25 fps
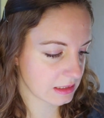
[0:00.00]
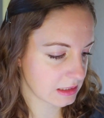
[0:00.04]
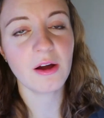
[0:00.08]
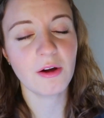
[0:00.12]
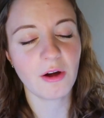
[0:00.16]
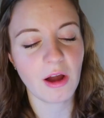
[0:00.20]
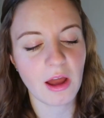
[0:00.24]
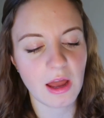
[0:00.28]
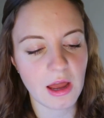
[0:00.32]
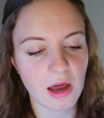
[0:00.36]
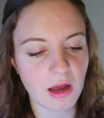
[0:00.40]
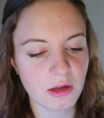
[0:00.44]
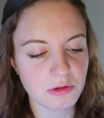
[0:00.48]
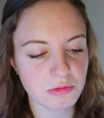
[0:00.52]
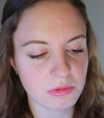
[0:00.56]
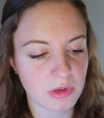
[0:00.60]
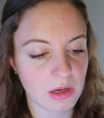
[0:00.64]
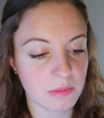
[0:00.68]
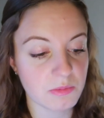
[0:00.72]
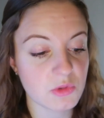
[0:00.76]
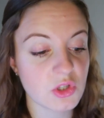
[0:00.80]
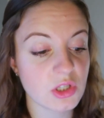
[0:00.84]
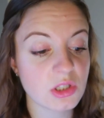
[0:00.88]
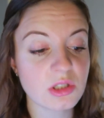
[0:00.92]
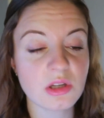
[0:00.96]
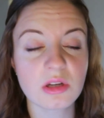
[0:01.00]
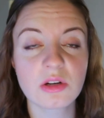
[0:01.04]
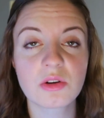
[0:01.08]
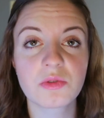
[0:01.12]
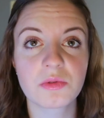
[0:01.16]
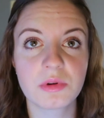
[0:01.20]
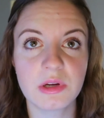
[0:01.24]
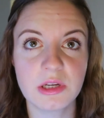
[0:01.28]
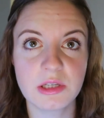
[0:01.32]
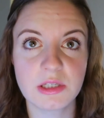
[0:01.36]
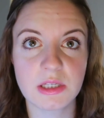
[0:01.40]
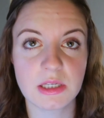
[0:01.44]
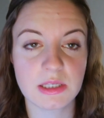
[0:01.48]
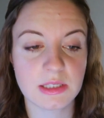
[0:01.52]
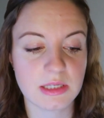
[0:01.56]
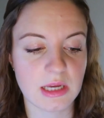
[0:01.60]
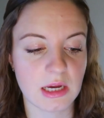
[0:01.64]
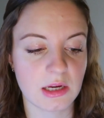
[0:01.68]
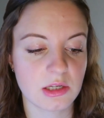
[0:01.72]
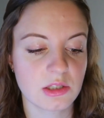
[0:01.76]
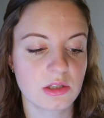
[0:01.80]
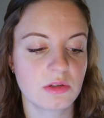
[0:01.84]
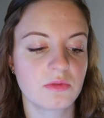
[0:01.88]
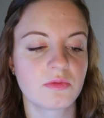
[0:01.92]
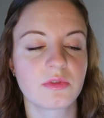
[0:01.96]
Okay, I'm just gonna read that
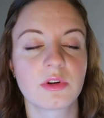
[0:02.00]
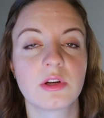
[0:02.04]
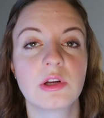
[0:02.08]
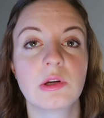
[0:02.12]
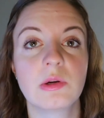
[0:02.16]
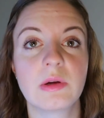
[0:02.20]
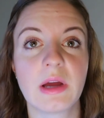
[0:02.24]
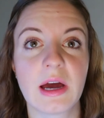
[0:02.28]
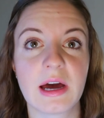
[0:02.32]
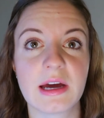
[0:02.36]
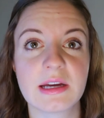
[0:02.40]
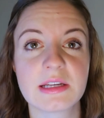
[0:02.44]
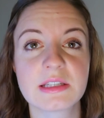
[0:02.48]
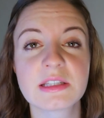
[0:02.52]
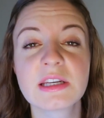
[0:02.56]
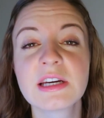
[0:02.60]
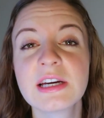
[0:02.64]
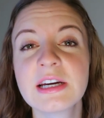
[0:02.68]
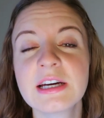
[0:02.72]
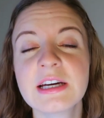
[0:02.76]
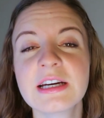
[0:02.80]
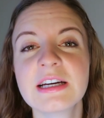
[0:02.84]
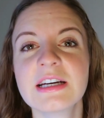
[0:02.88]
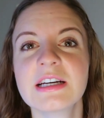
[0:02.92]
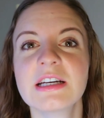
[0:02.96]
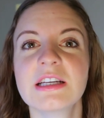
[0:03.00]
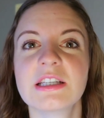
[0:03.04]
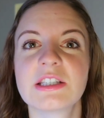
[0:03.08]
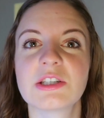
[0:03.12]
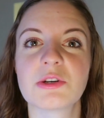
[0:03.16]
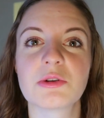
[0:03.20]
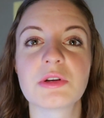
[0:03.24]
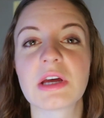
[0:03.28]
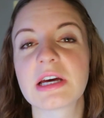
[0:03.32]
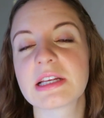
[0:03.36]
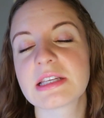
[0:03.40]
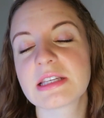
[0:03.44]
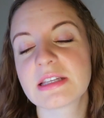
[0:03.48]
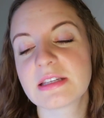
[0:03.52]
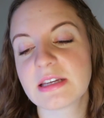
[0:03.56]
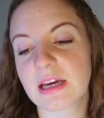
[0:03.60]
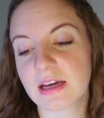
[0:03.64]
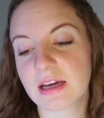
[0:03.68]
section for you guys. So that's